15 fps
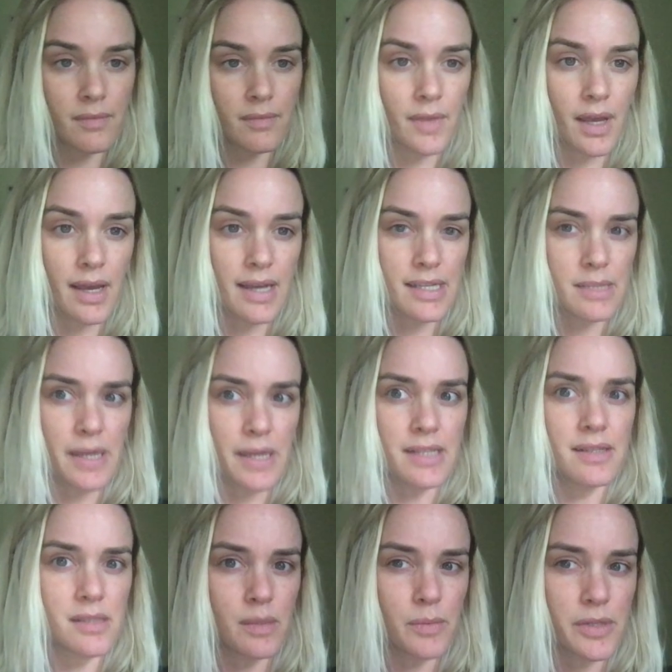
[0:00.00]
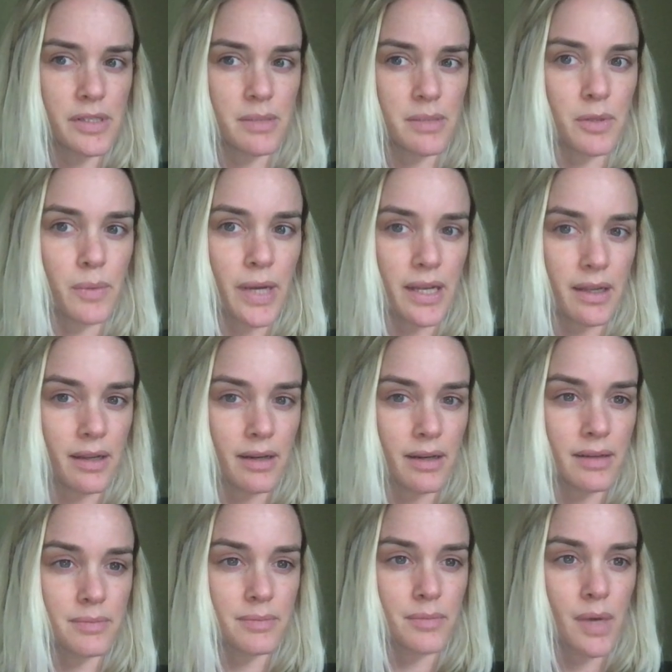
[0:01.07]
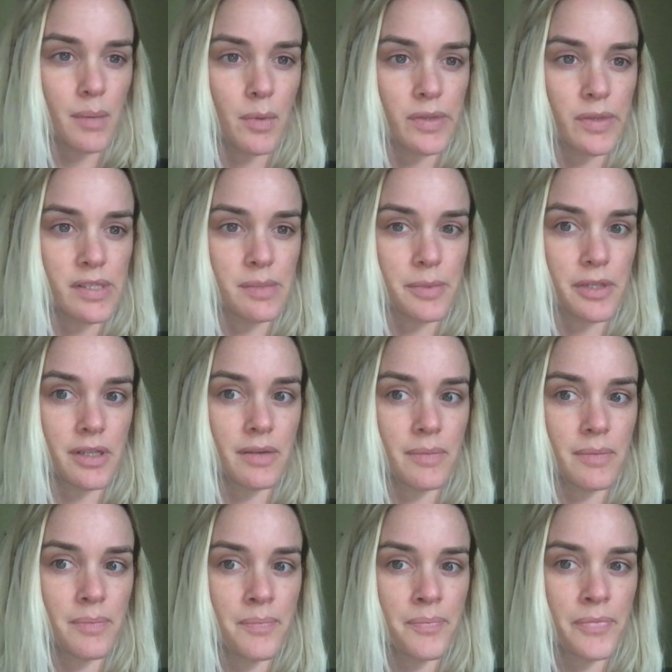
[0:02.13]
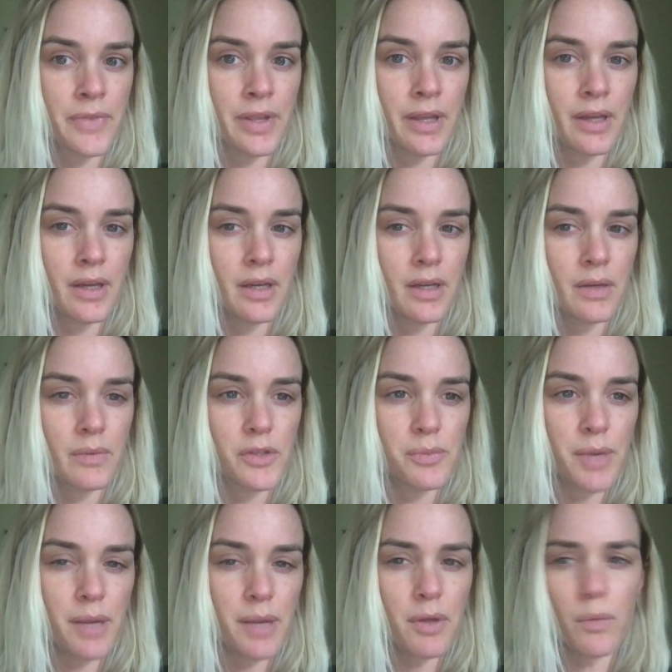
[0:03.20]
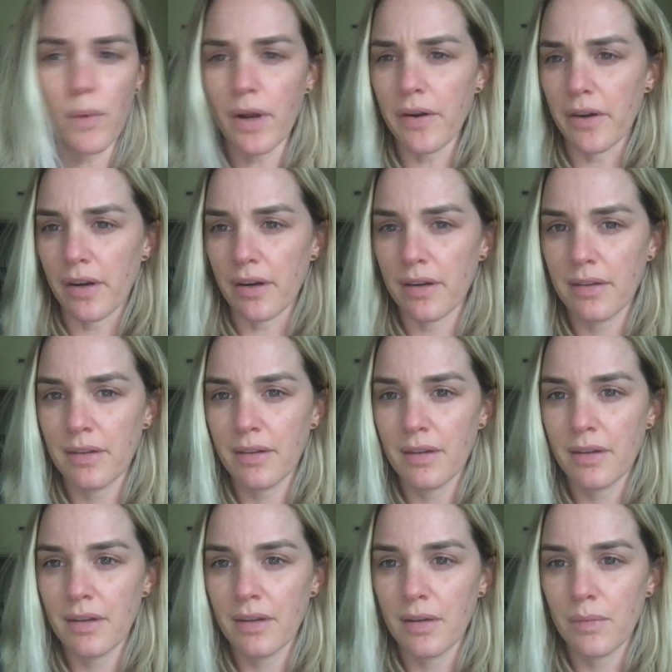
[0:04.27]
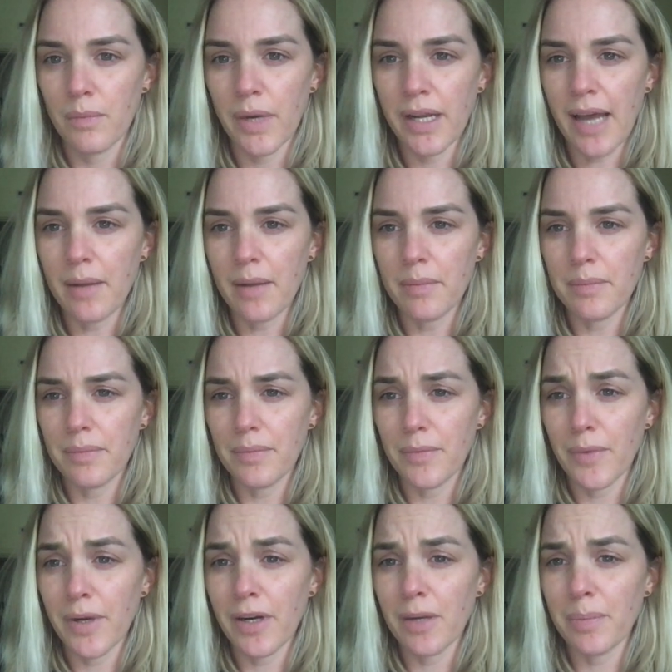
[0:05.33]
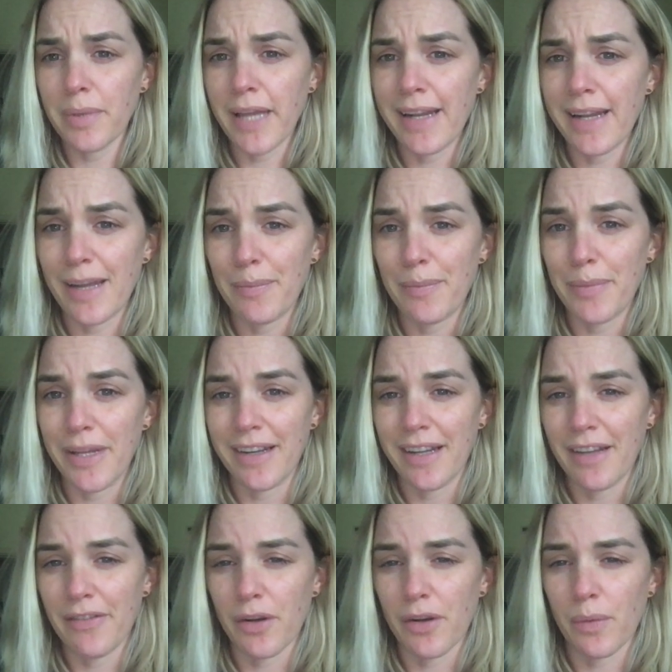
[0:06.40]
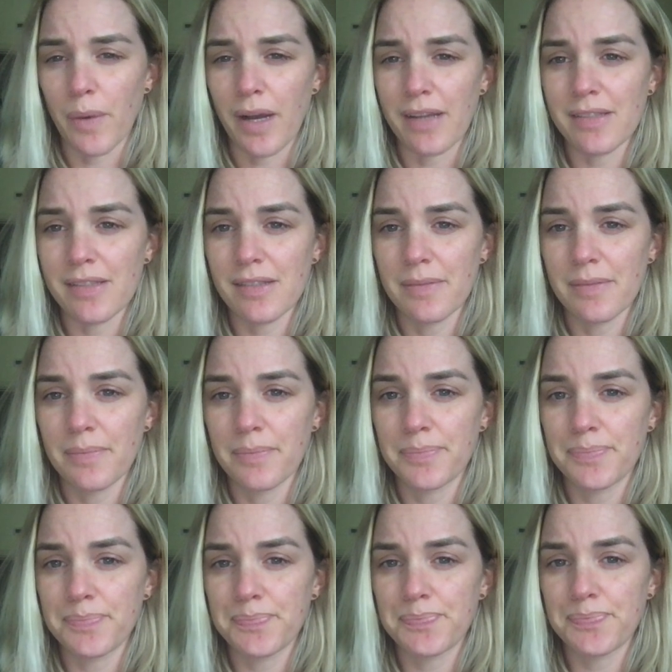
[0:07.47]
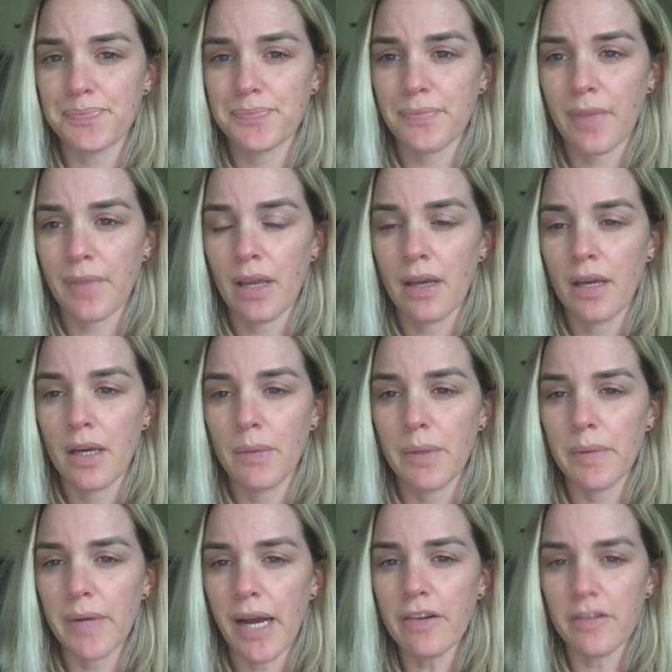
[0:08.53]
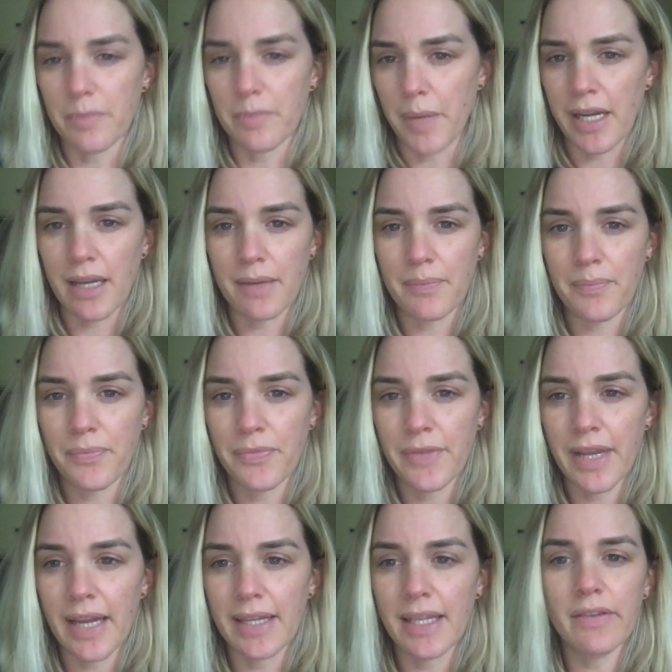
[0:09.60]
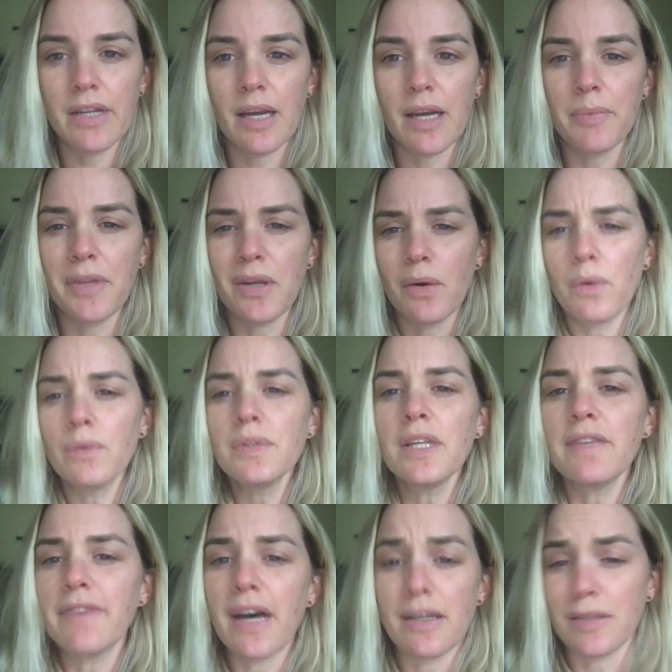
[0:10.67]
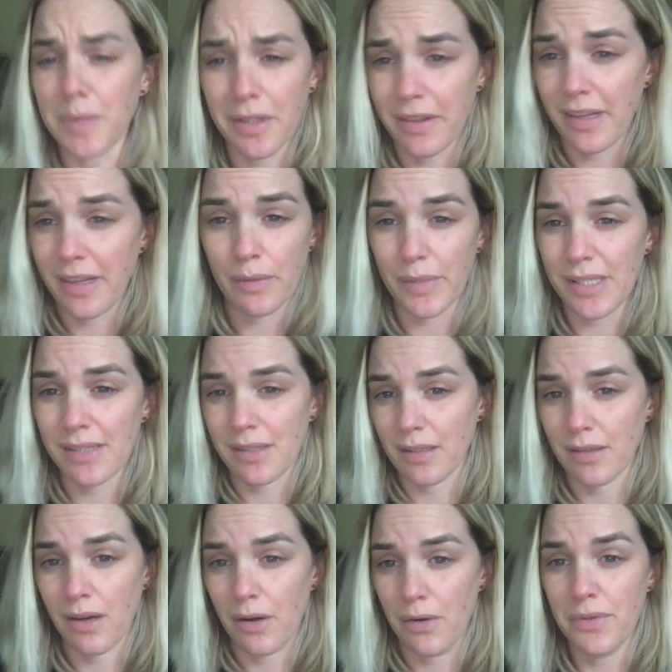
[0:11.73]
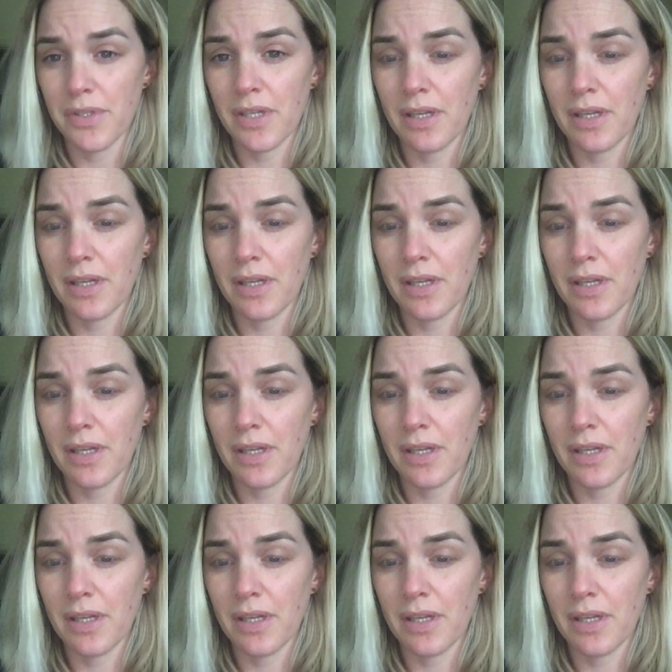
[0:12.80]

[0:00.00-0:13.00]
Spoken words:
I expected someone to be waiting here, Mama whispered, which made me wonder what her plan had been if there was. We were out of money, had given up the only valuable thing we still owned,